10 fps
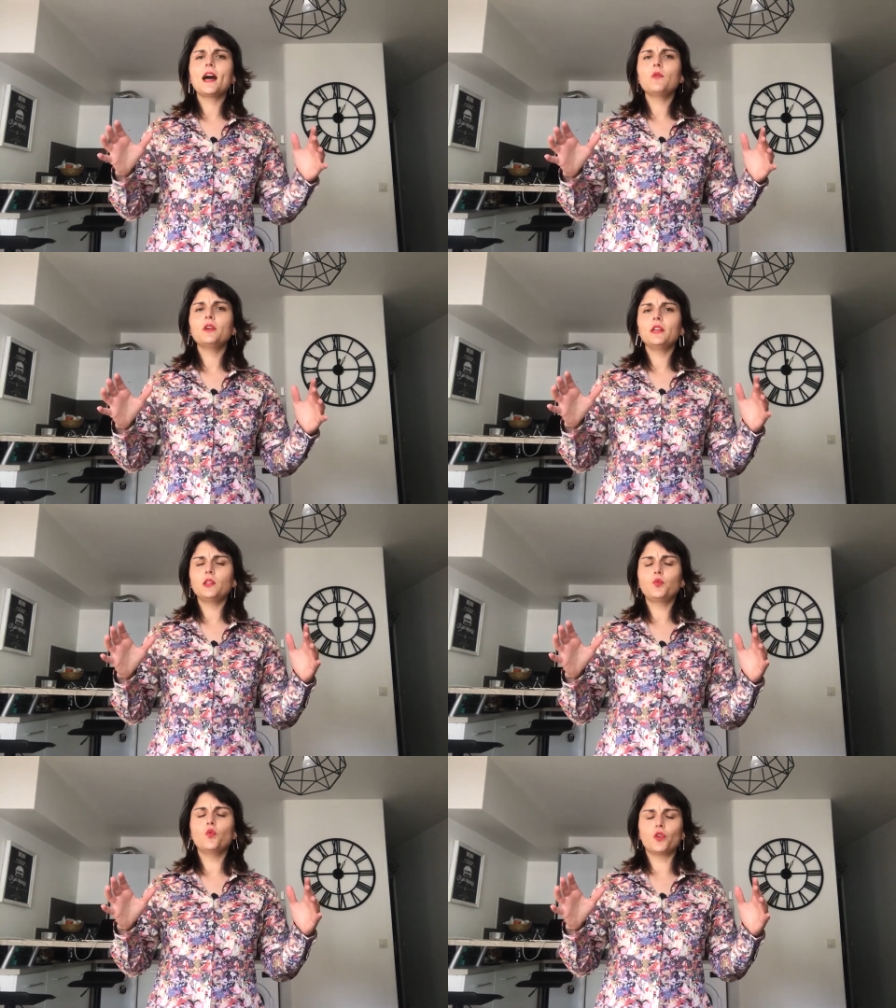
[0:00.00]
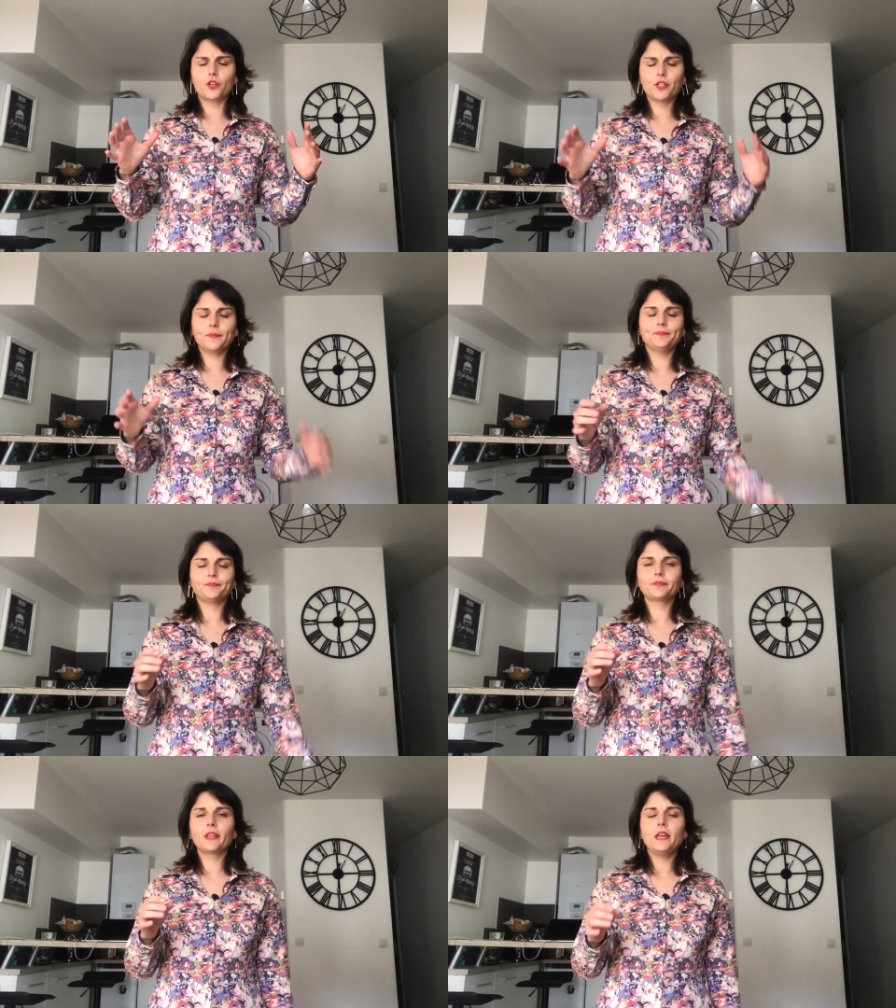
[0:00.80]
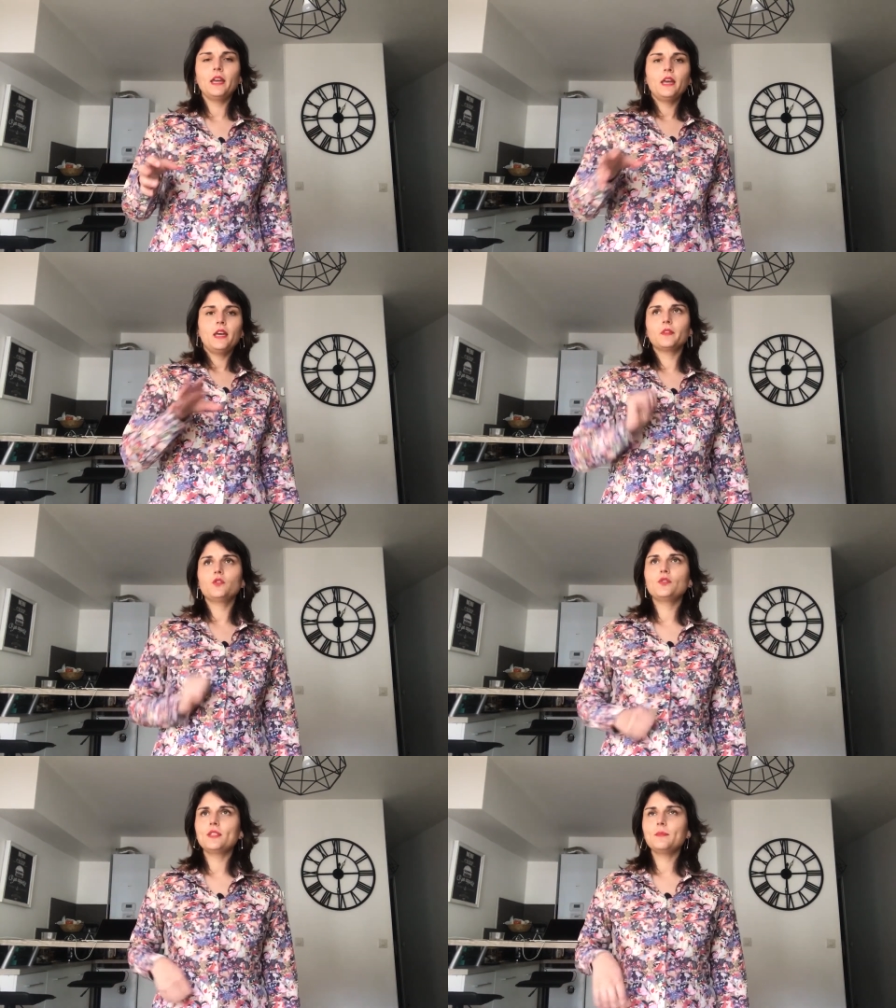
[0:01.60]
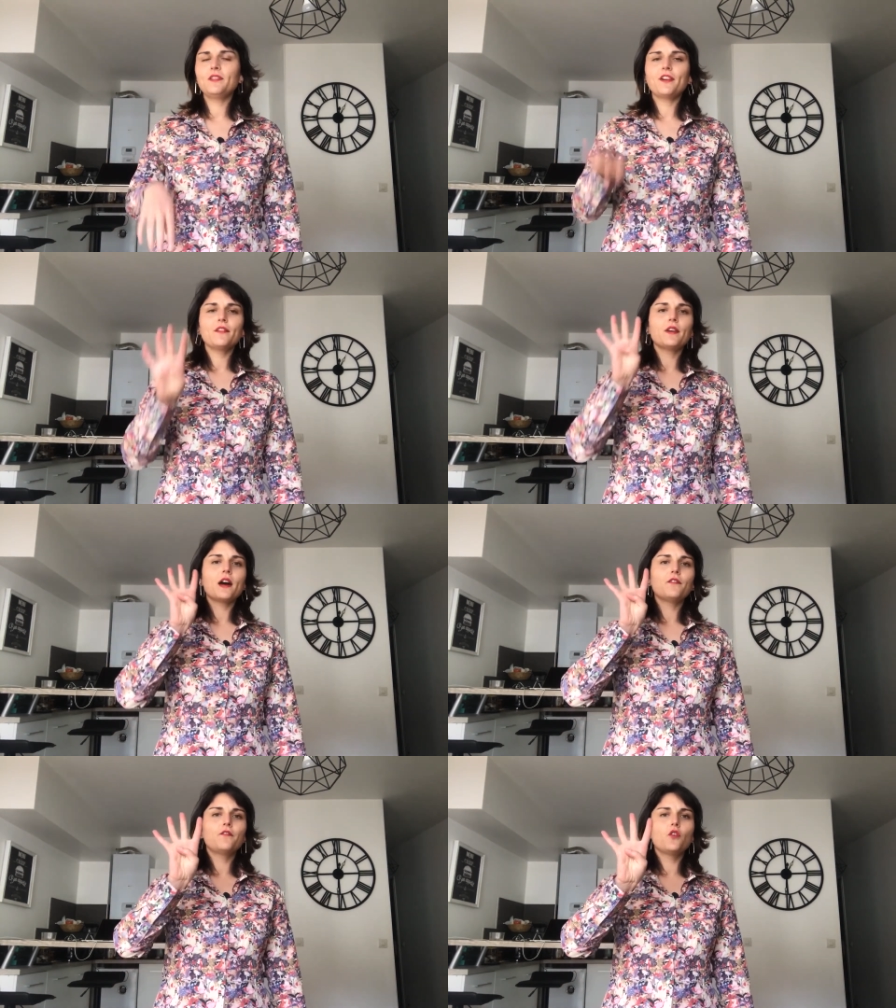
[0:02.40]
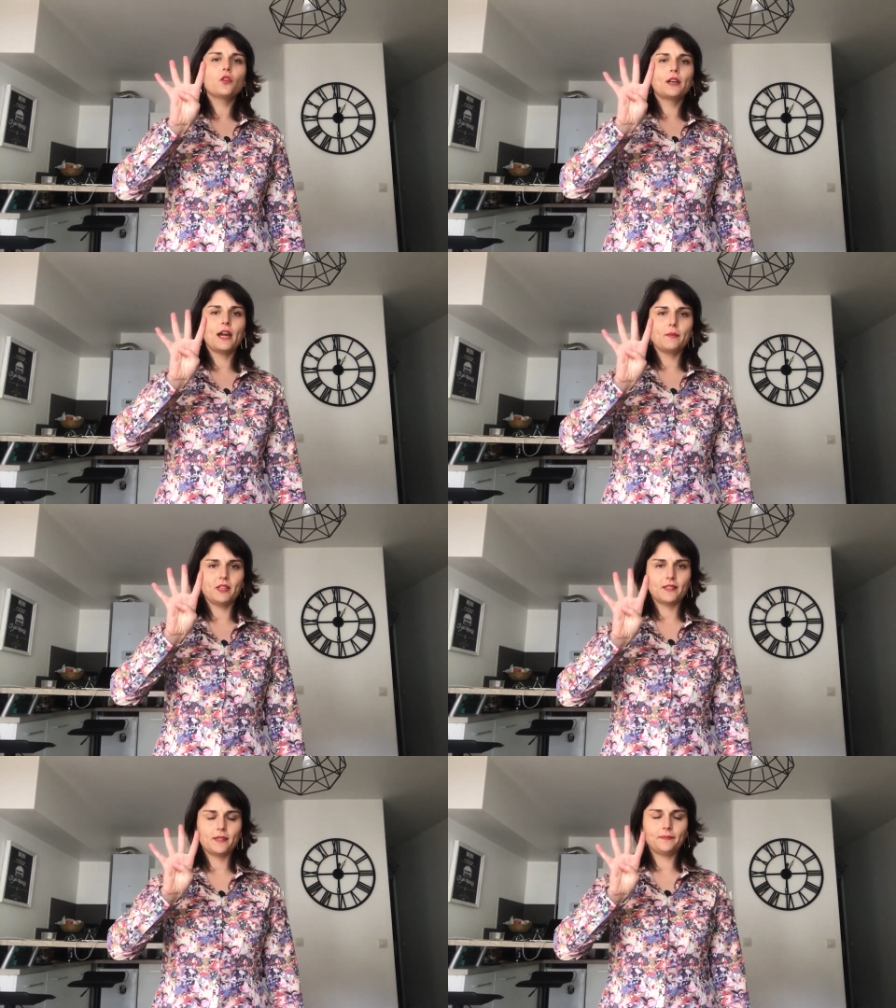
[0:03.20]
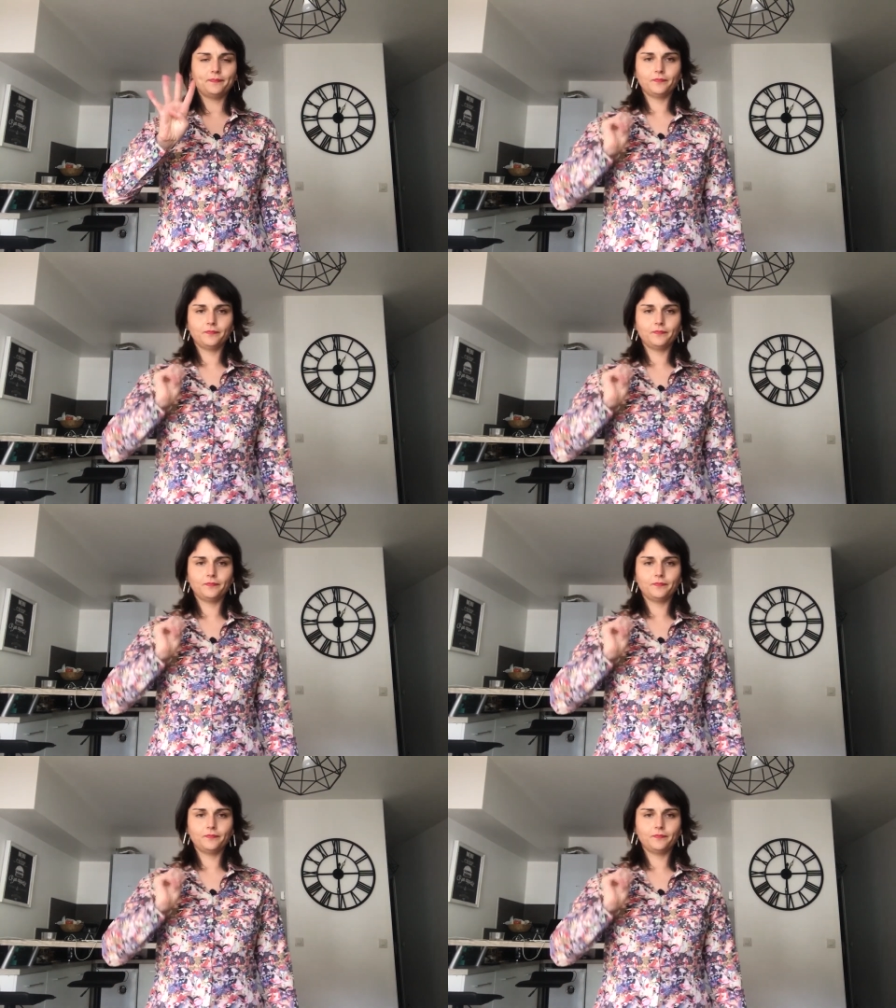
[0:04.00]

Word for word: how it works. To simplify, there are four climates.